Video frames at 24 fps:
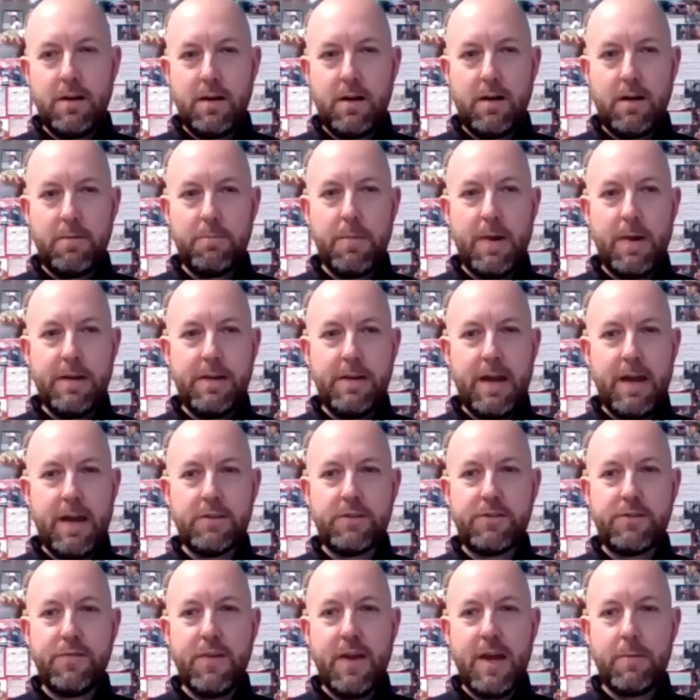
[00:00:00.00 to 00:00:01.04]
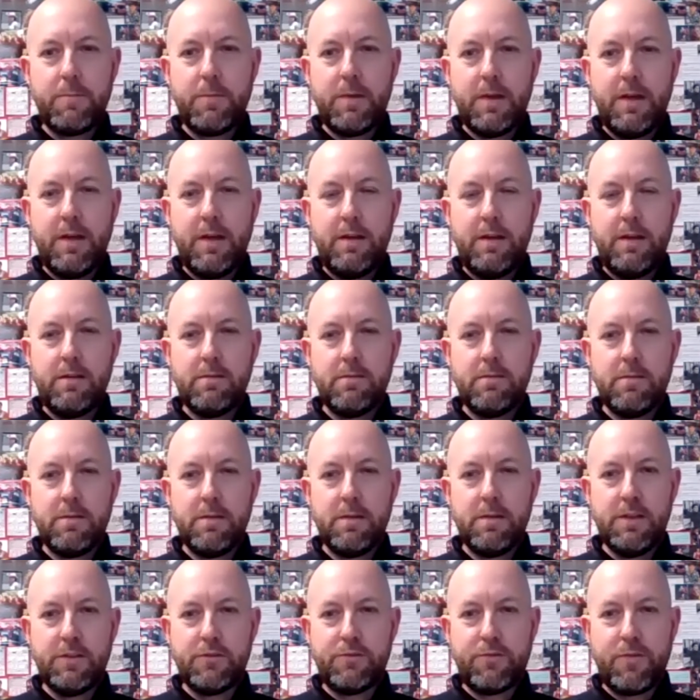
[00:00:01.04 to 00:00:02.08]
Um, my dad's family
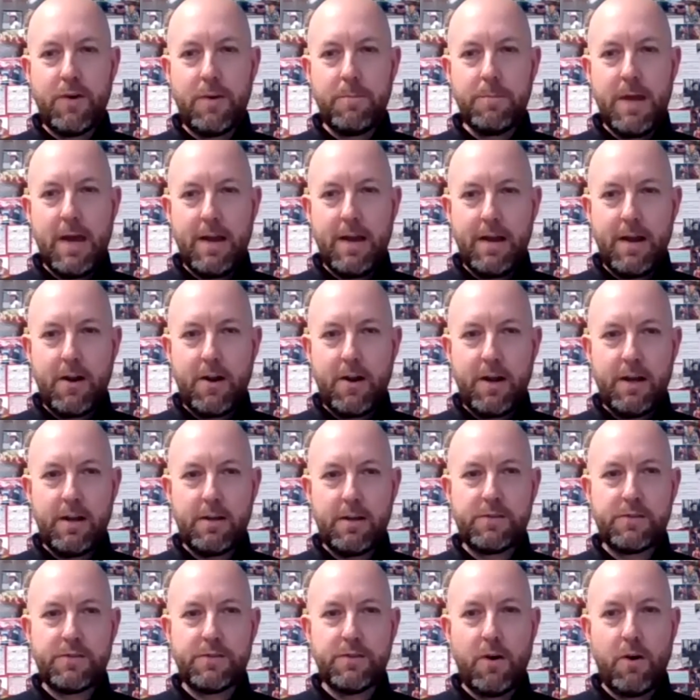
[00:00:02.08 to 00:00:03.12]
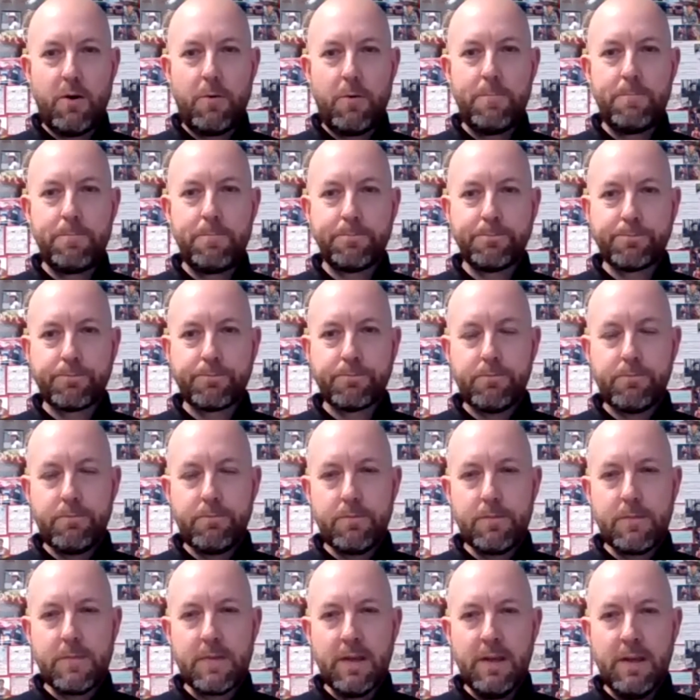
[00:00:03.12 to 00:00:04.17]
is from that area, so
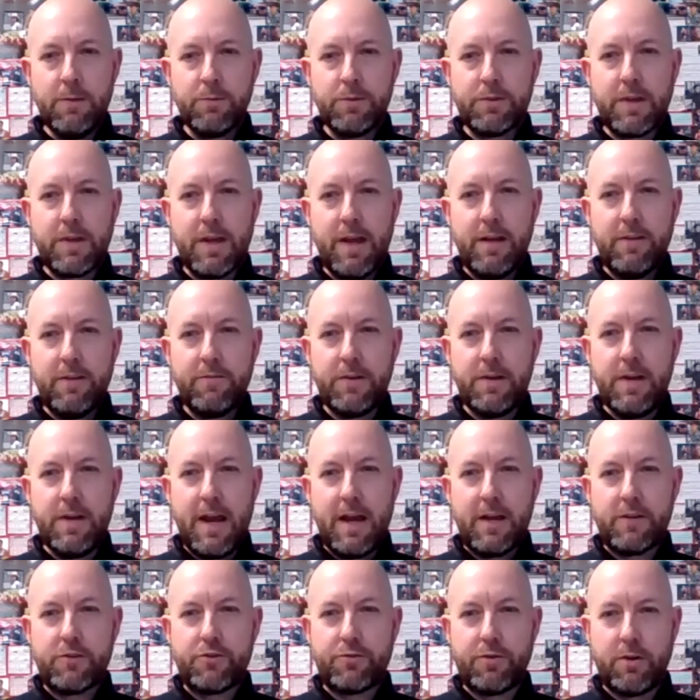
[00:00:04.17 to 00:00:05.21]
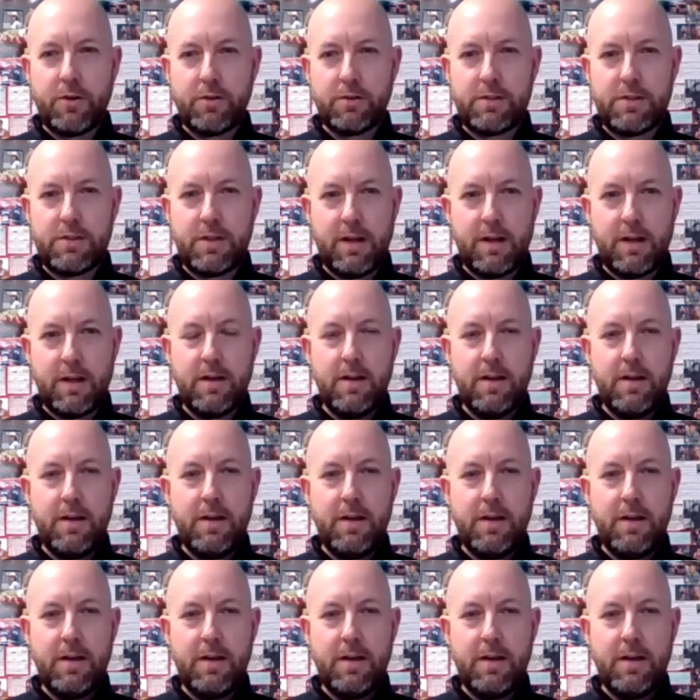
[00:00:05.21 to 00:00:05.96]
it was kind of a natural to,